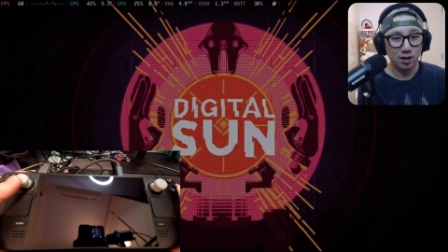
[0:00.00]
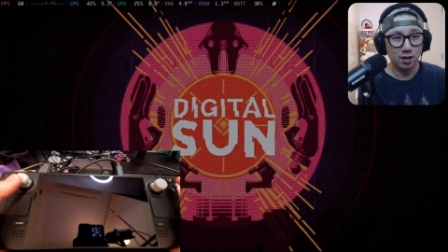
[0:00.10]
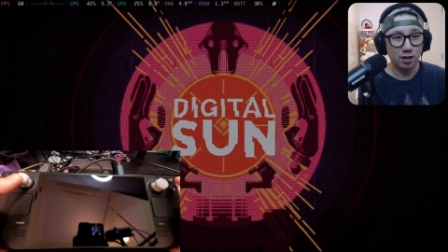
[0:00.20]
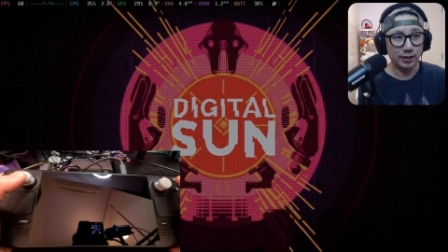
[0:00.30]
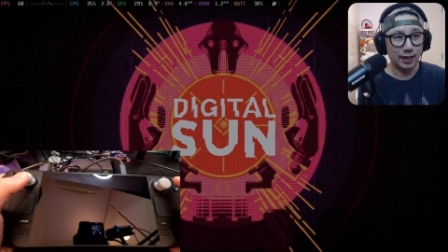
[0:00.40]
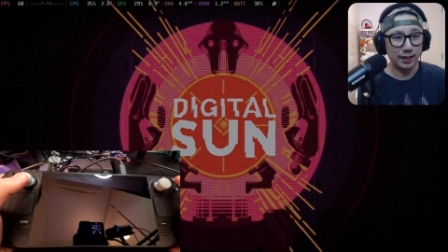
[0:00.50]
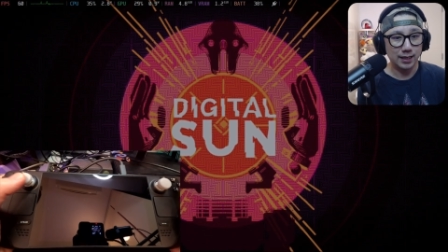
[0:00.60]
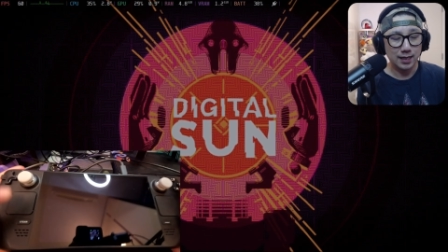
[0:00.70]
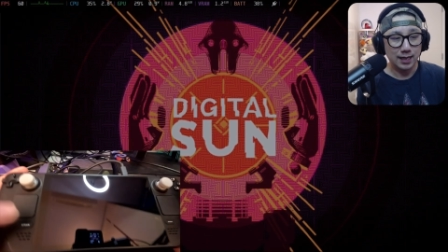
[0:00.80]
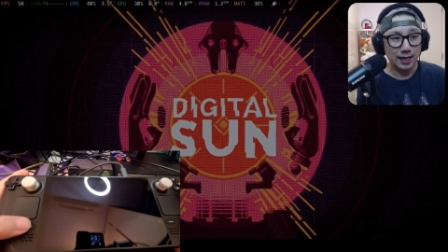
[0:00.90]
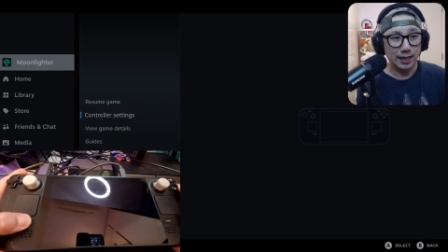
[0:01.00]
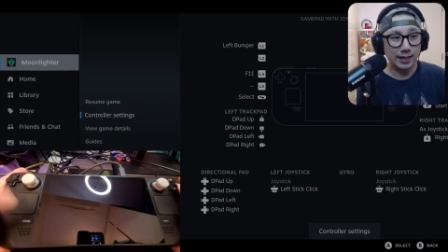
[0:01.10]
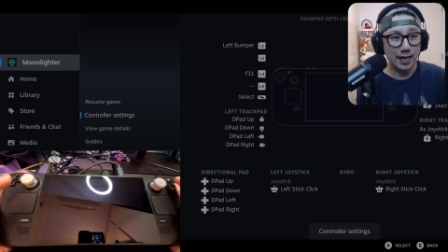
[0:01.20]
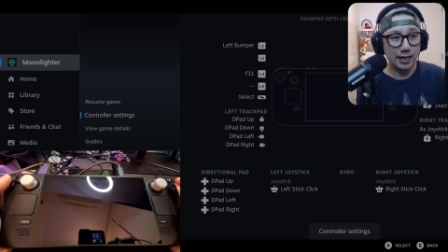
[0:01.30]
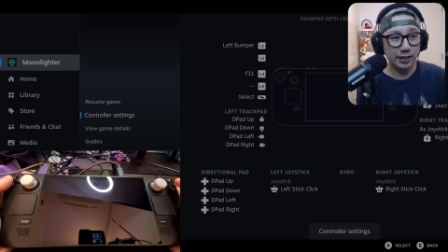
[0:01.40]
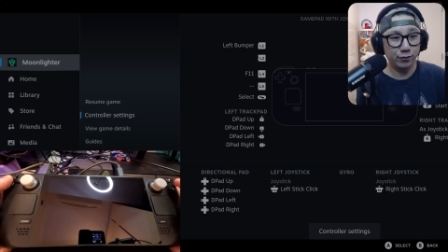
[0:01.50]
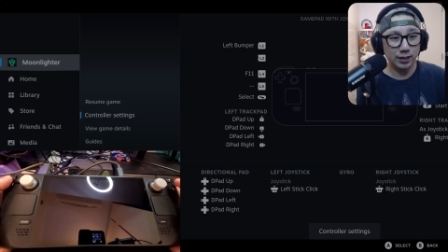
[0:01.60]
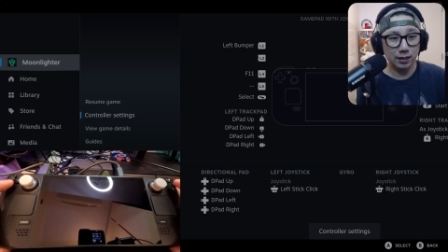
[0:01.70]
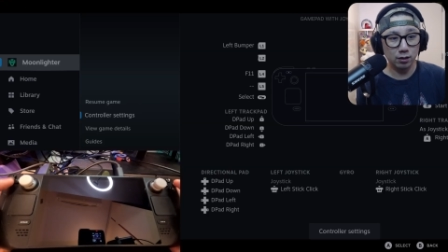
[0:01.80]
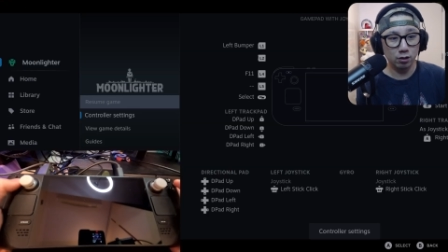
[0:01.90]
Okay. And then if you
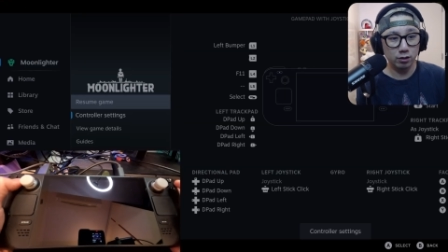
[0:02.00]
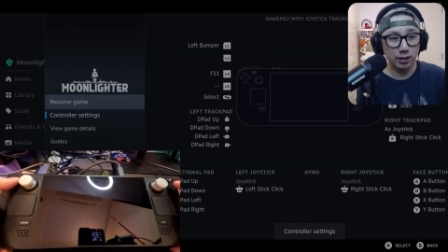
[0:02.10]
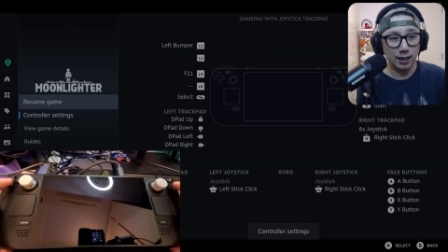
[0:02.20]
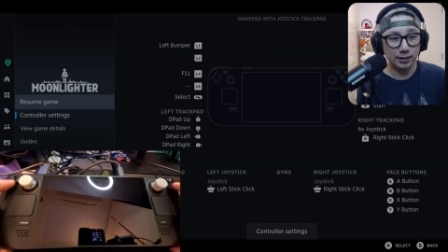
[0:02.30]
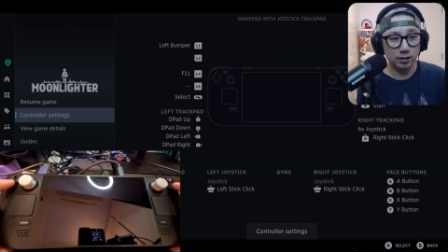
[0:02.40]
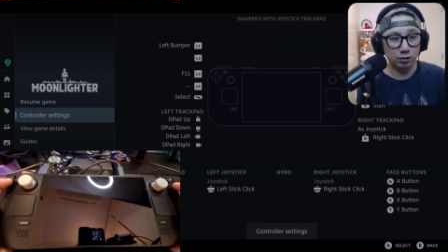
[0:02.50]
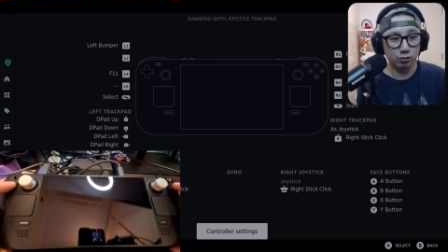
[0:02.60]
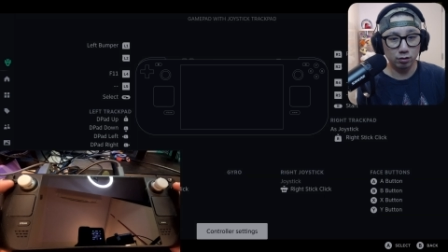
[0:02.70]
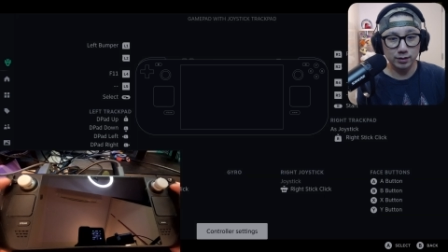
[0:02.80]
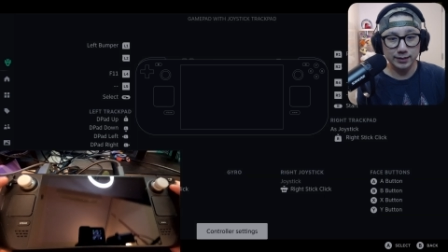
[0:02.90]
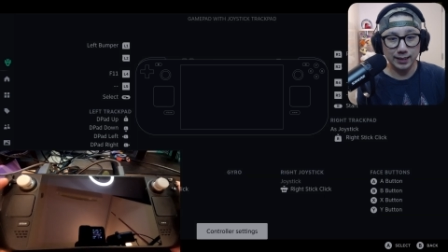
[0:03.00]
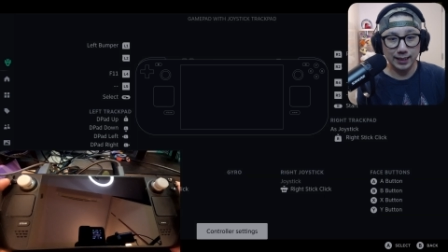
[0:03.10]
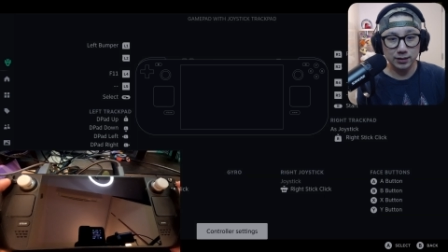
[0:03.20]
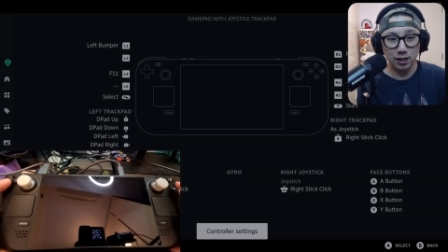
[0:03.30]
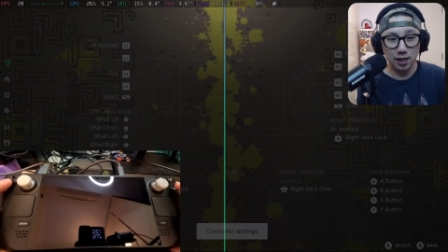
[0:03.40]
take a look at the controller settings,